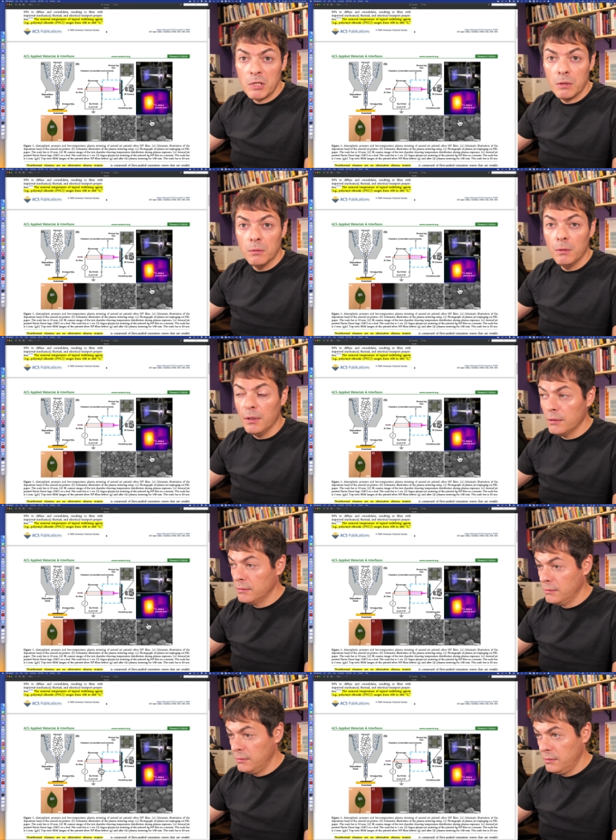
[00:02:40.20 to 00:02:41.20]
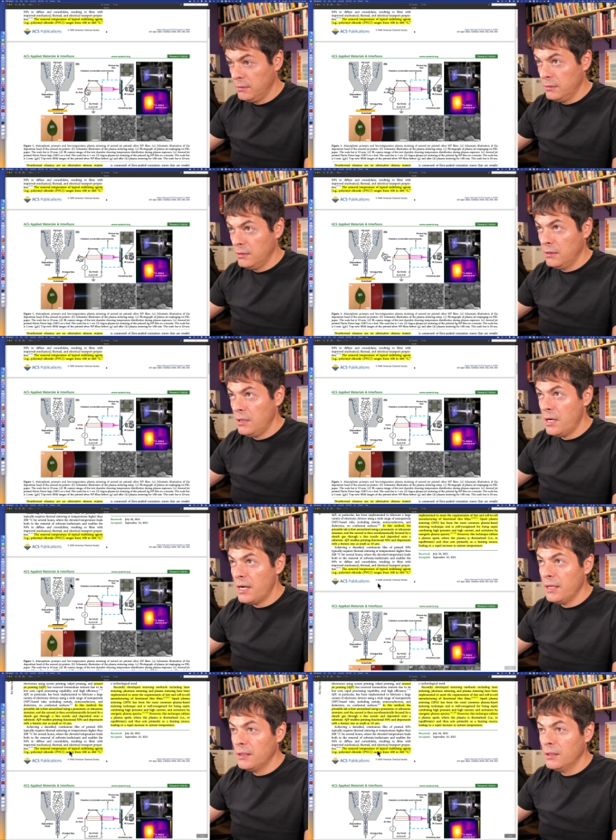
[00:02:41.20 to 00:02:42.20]
Cool. All
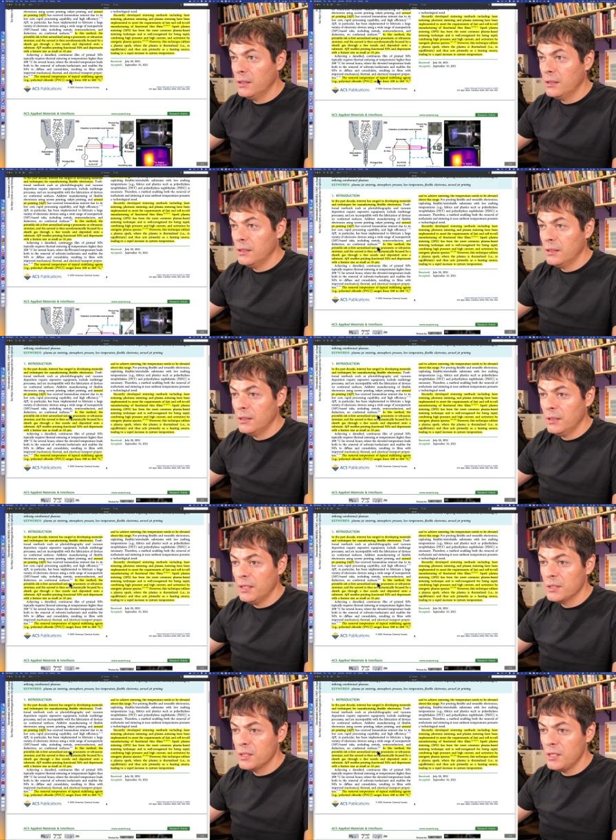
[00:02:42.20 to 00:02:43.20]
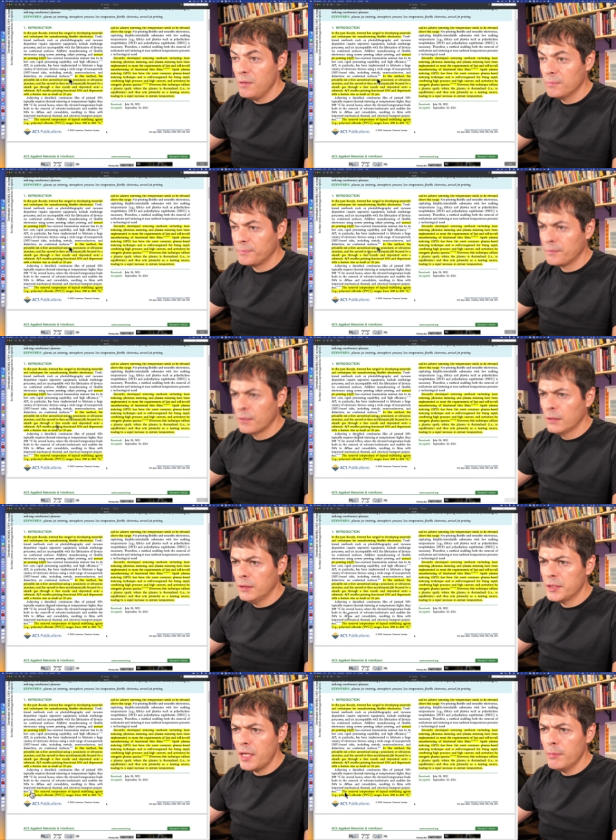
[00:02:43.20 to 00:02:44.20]
right, let's see.
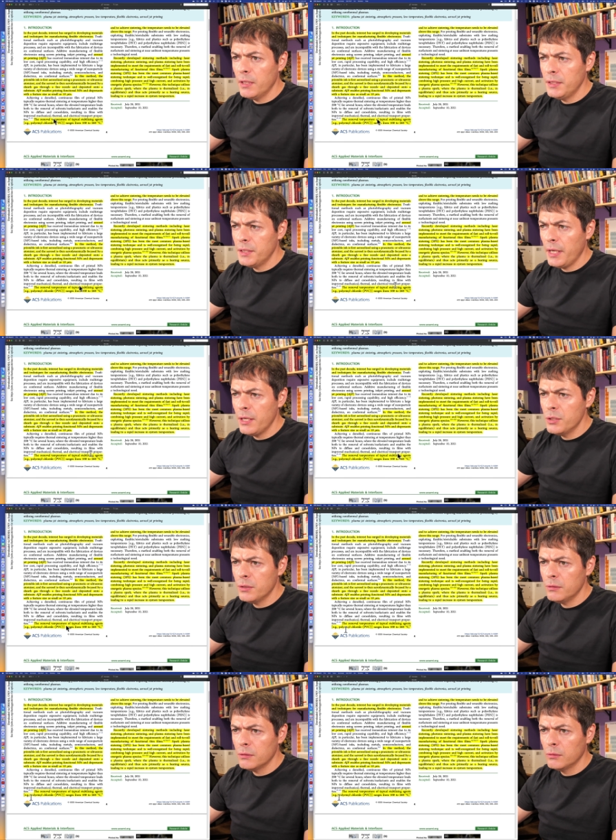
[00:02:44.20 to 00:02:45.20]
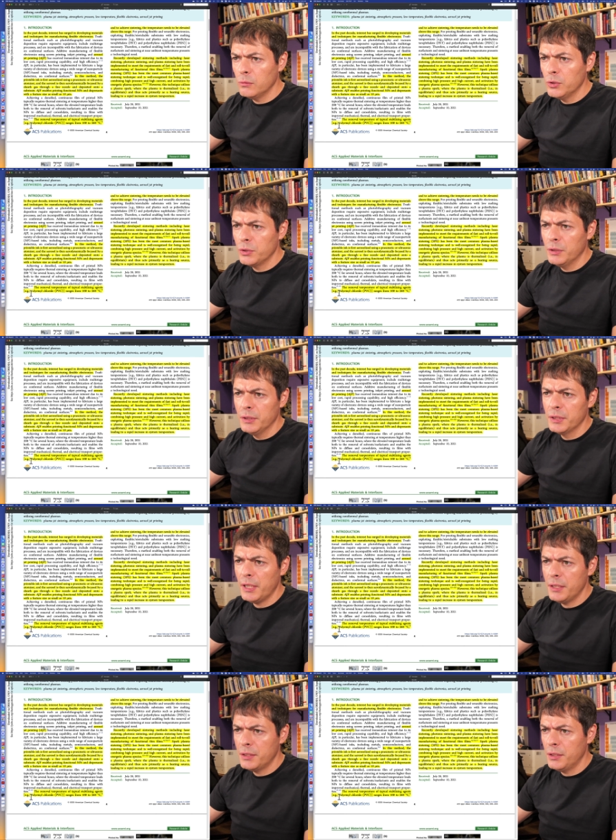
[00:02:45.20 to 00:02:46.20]
The stabilizing agent, which in this
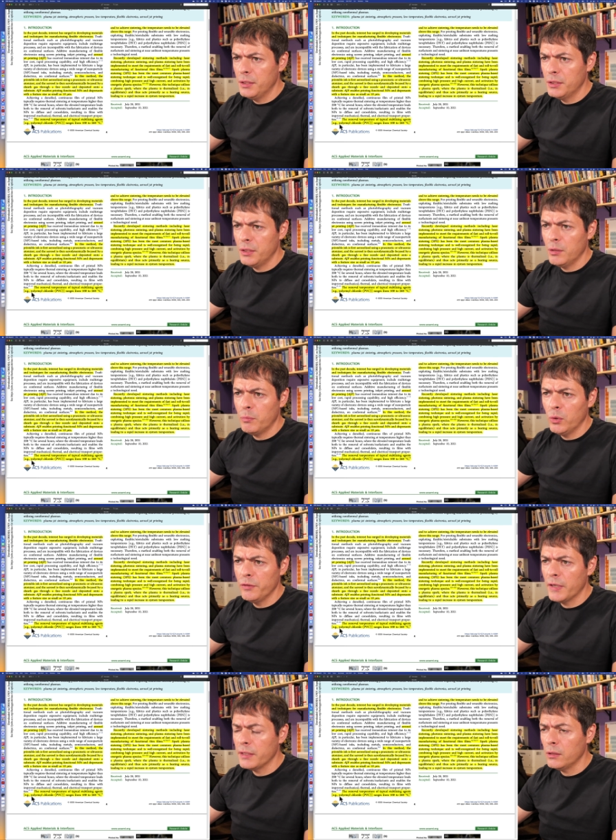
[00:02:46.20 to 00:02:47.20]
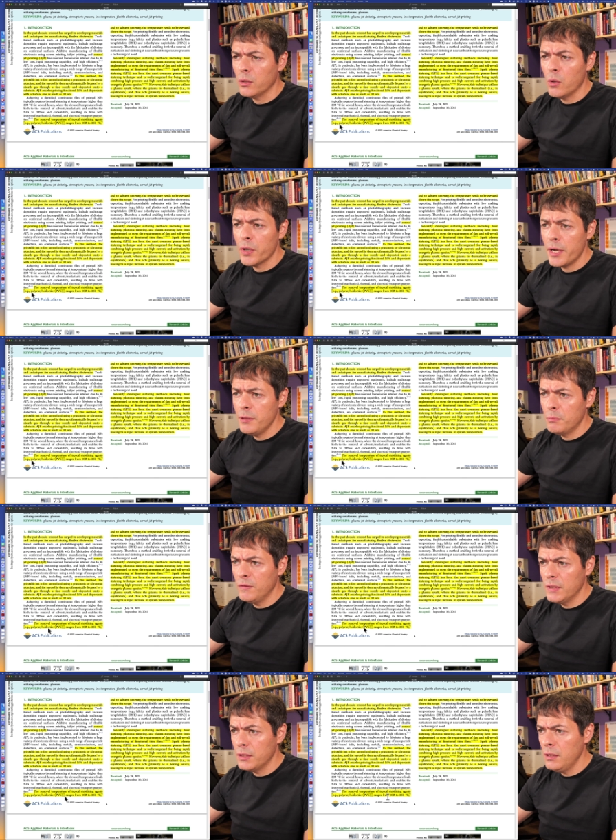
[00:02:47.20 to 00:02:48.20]
case is uh, polyvinyl chloride,
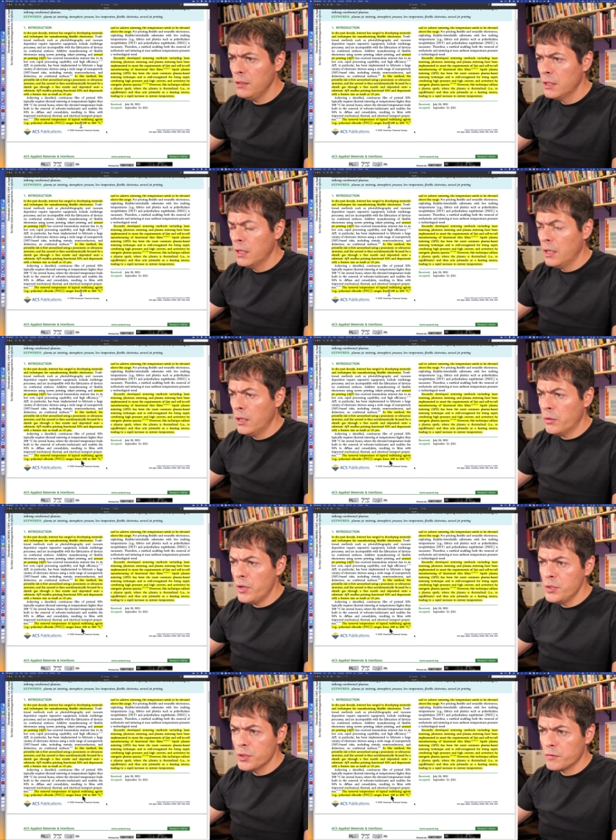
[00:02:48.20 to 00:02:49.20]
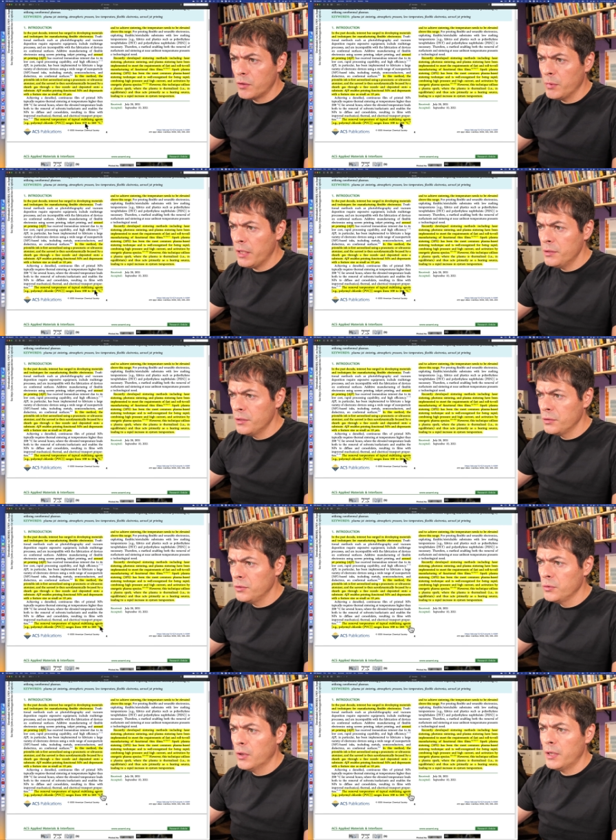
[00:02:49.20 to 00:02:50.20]
PVC, ranges from 100
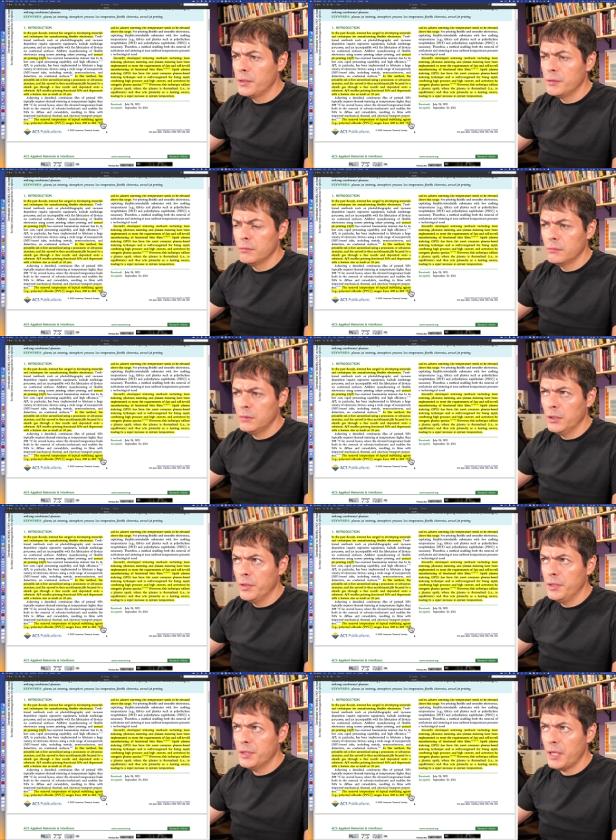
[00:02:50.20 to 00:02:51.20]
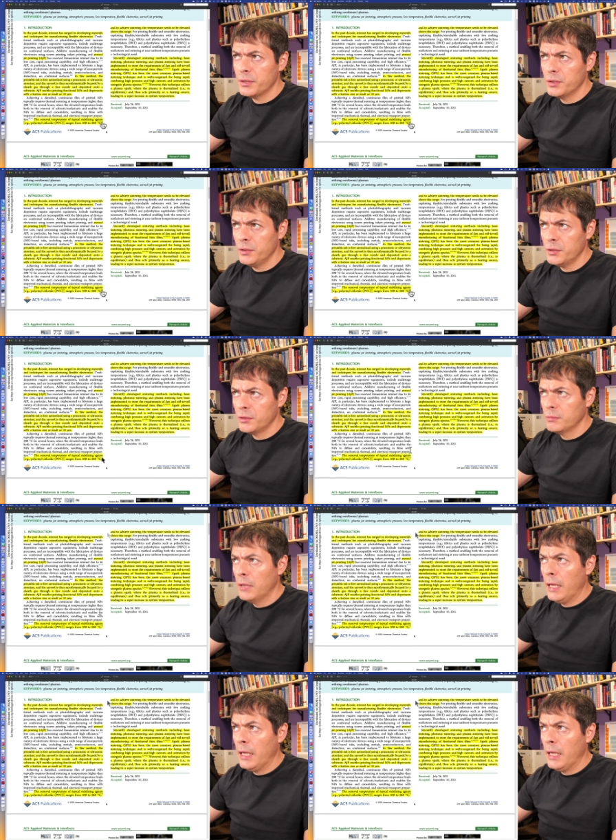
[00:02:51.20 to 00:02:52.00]
to 200 degrees Celsius.